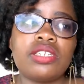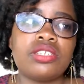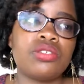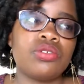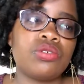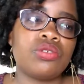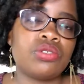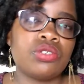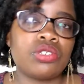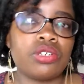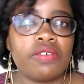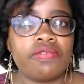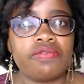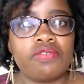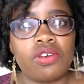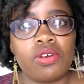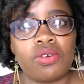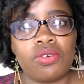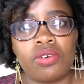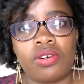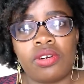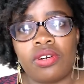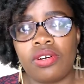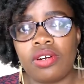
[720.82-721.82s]
so soft or
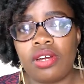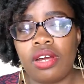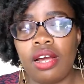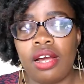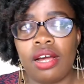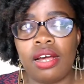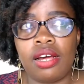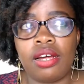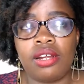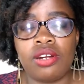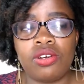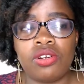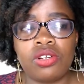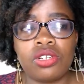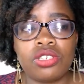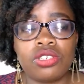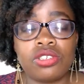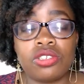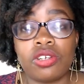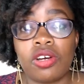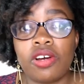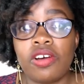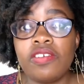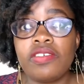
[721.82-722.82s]
not
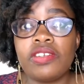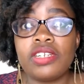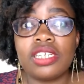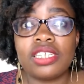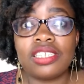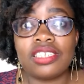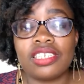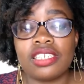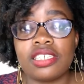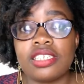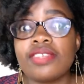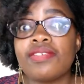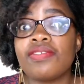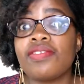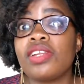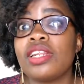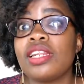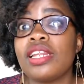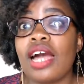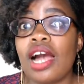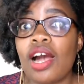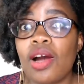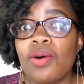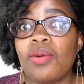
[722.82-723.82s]
soft. It just feel
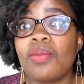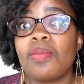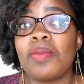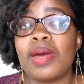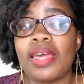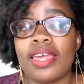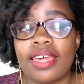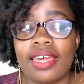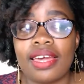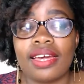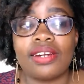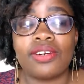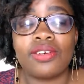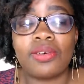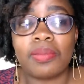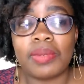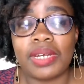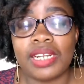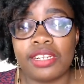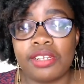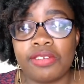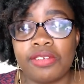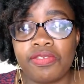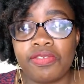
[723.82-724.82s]
how my hair
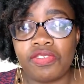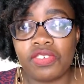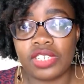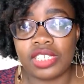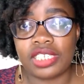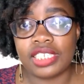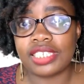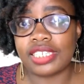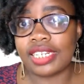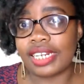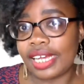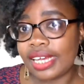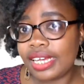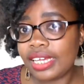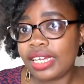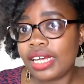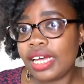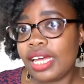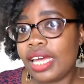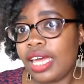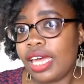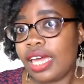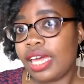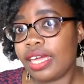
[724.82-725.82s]
normally feels like.
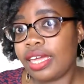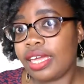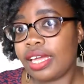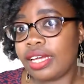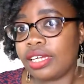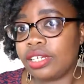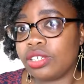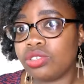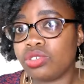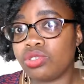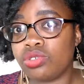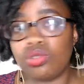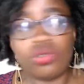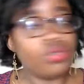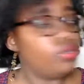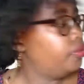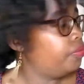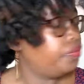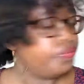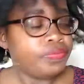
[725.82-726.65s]
Yeah, so